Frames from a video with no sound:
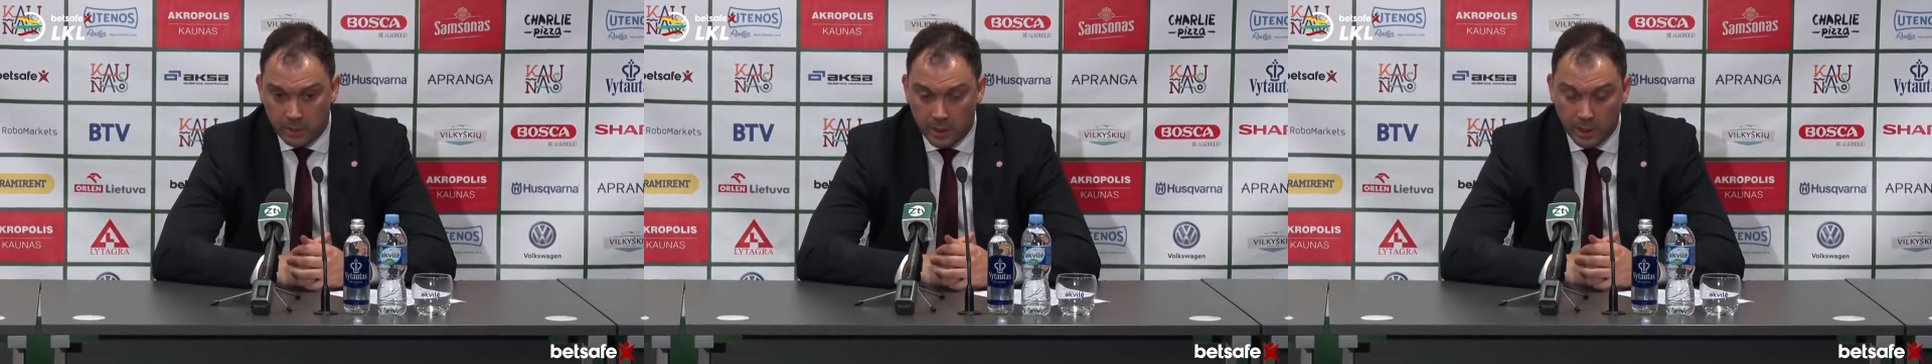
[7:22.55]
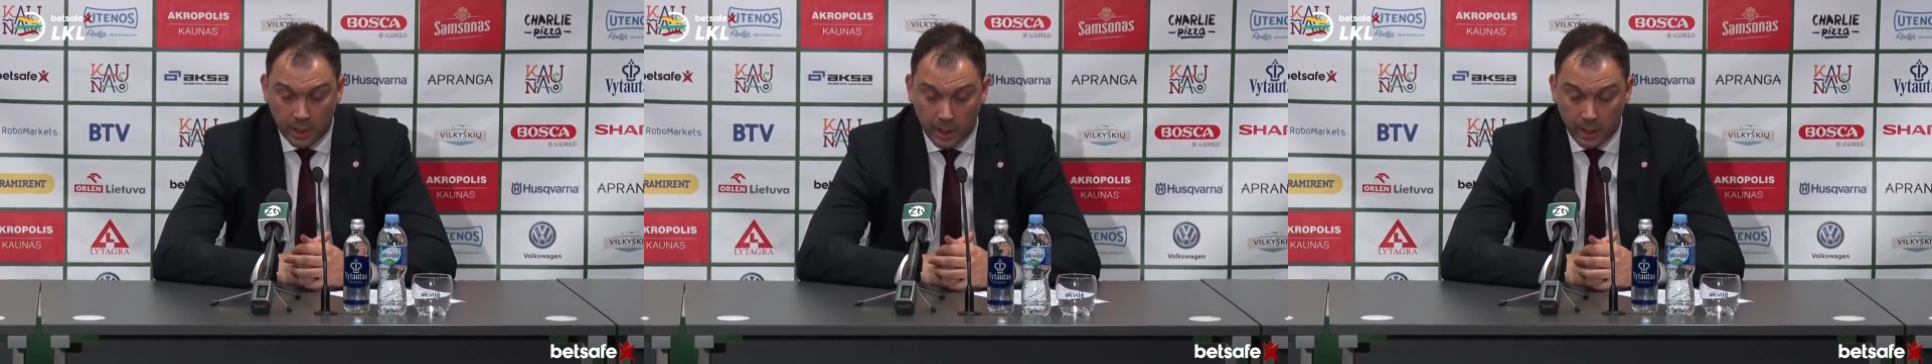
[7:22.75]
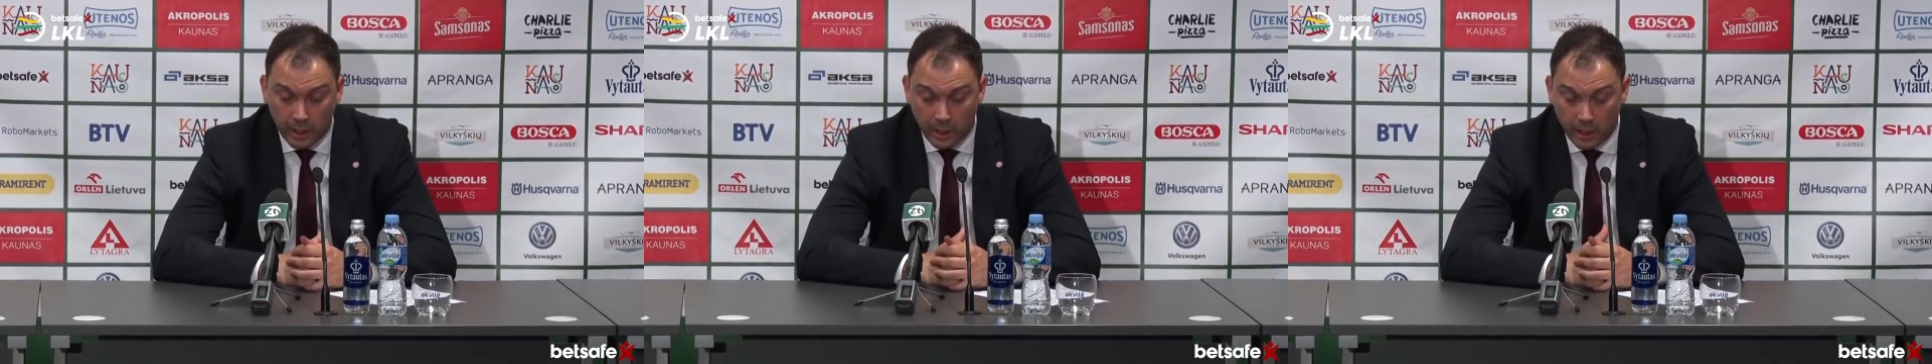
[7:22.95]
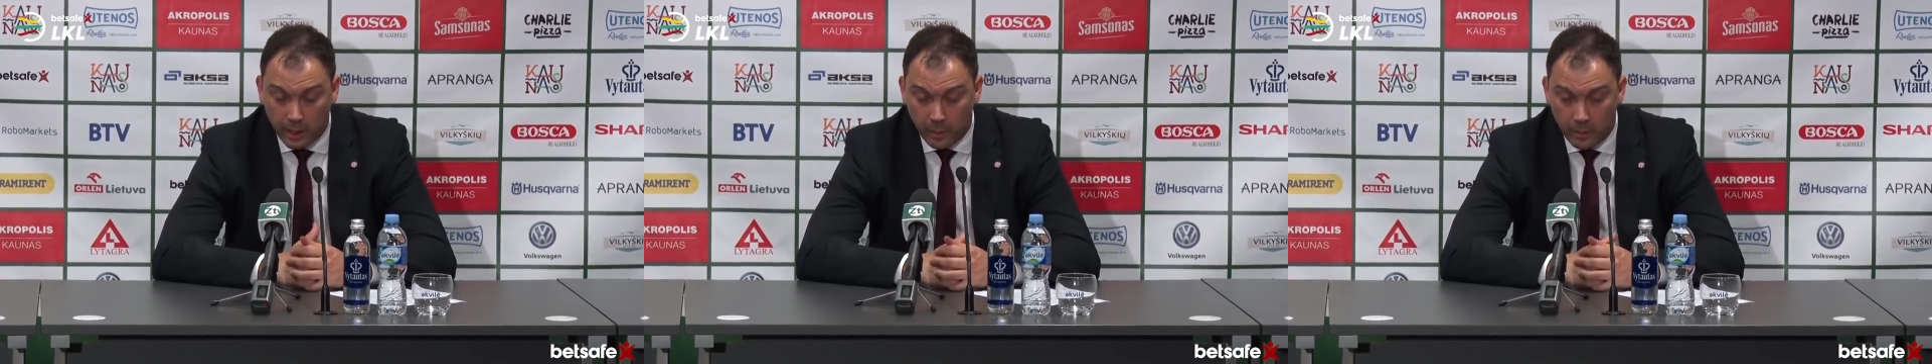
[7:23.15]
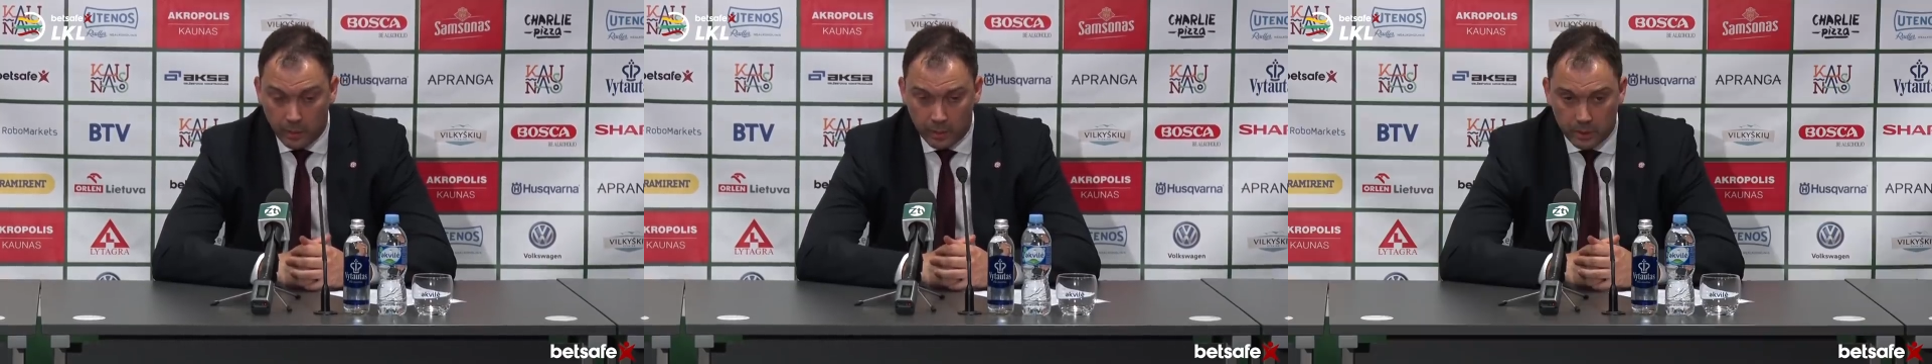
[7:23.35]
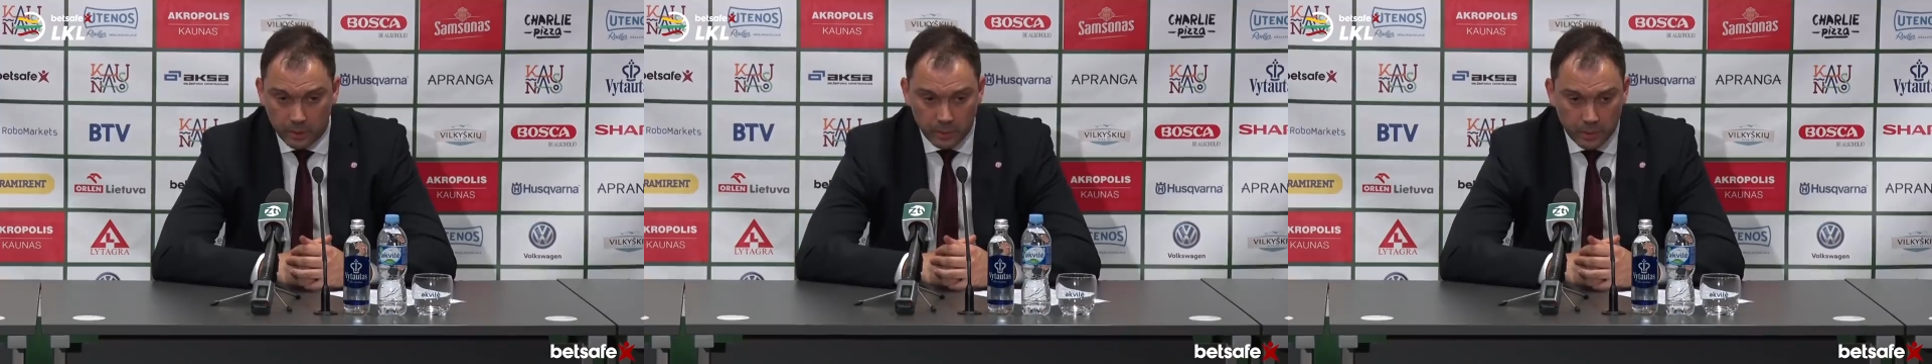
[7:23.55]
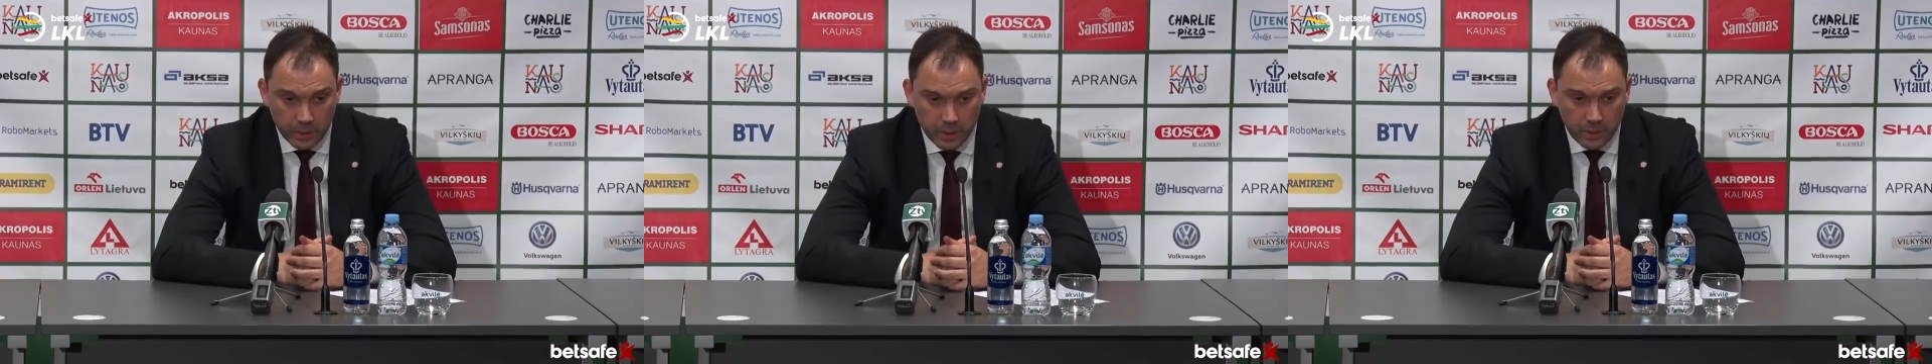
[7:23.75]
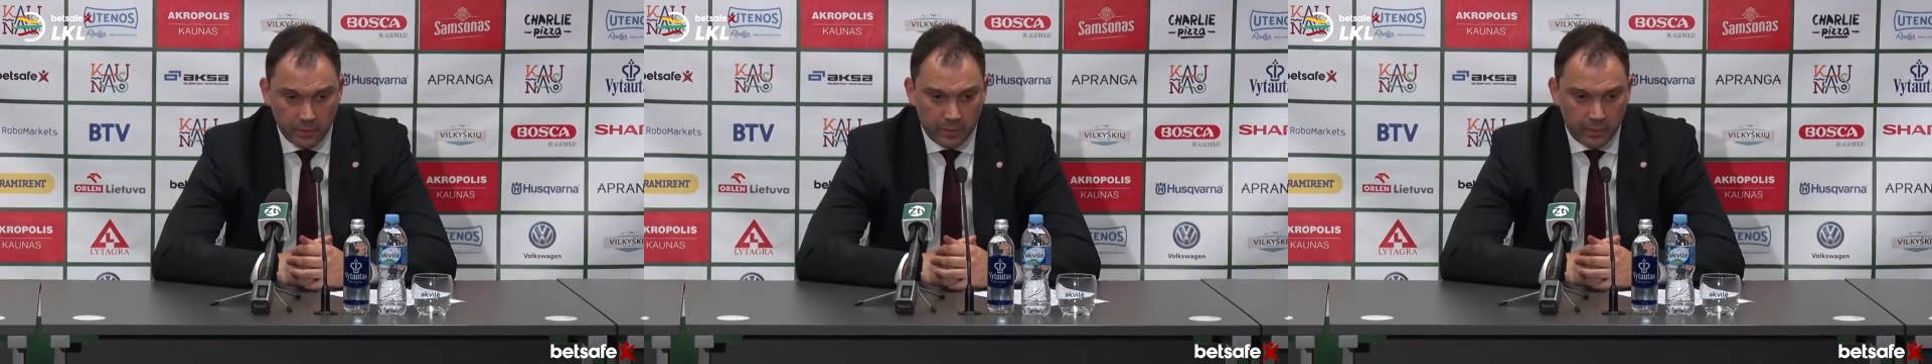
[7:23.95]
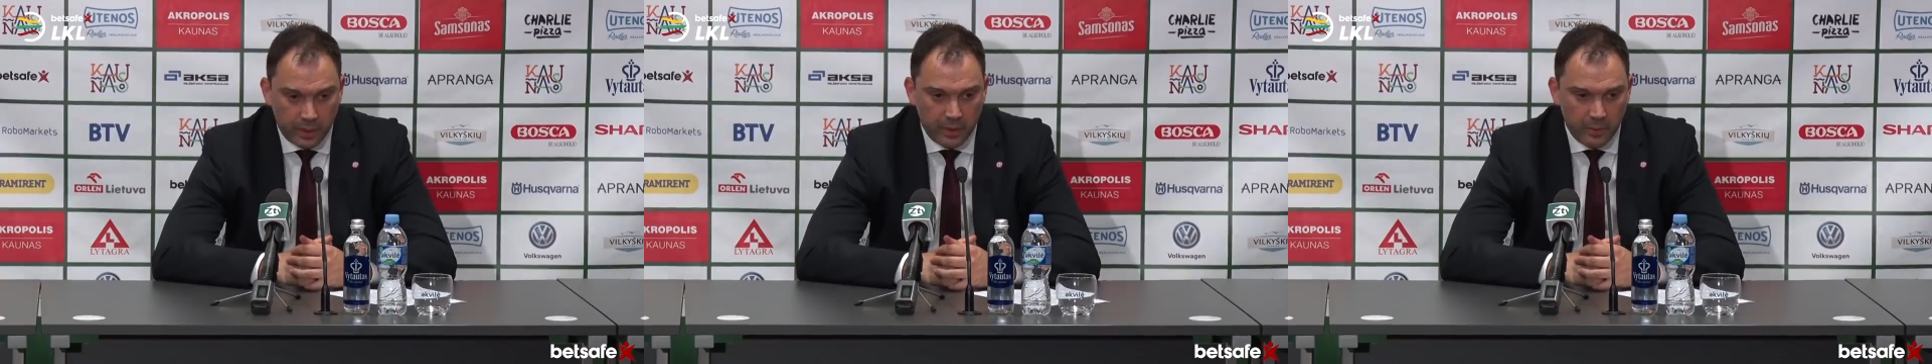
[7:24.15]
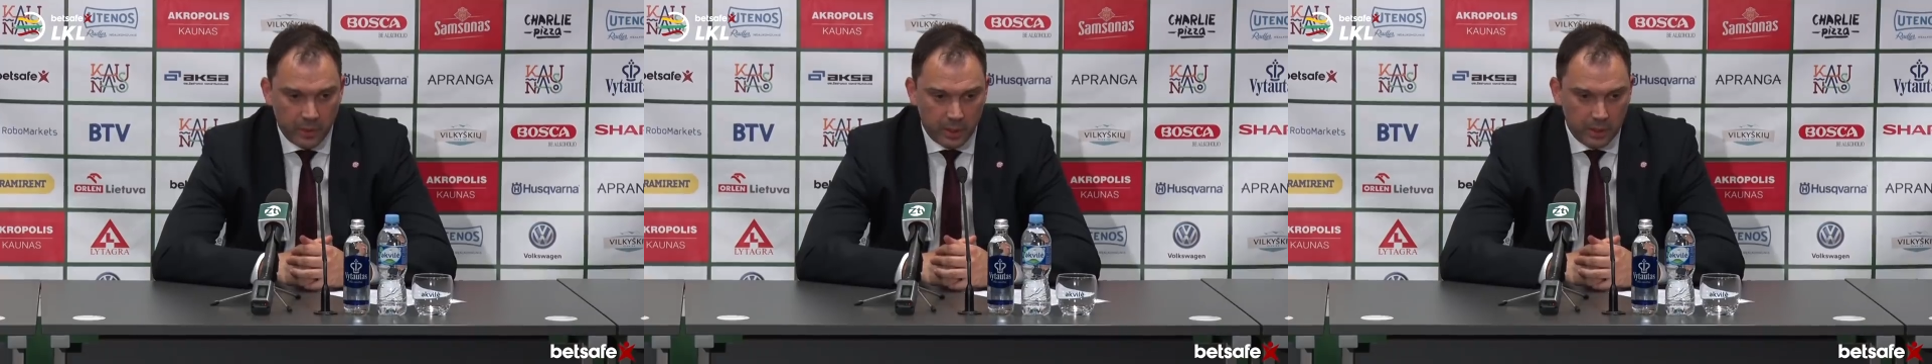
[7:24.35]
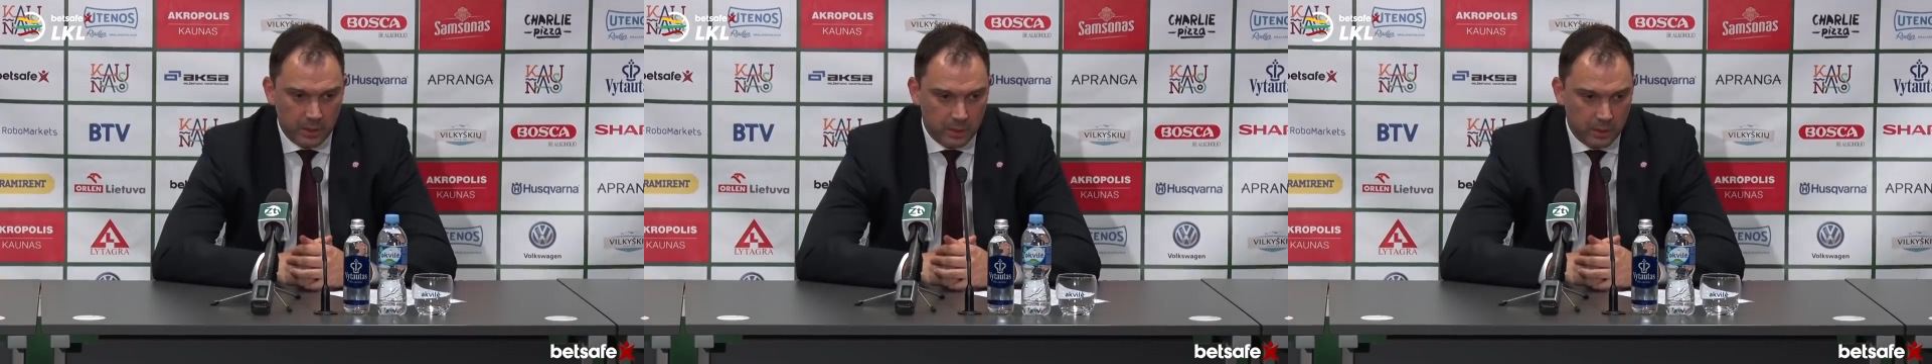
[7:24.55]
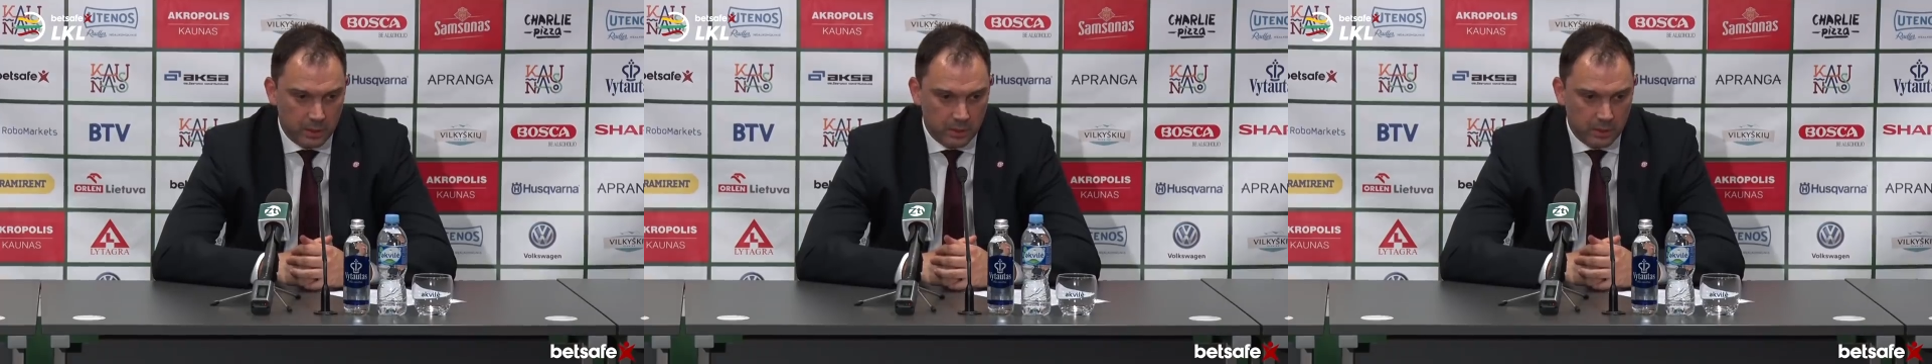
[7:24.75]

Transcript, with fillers: He can help on position 5, but